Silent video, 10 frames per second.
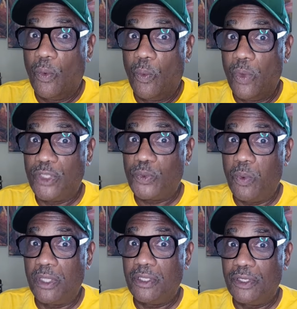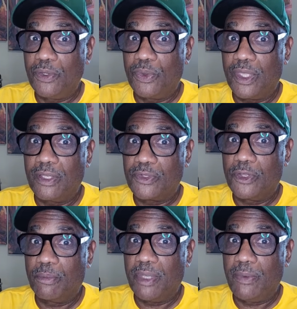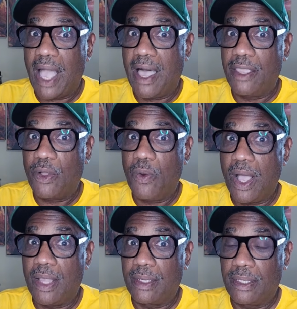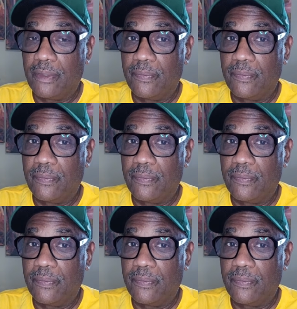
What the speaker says: Which one do you think is going to be higher quality?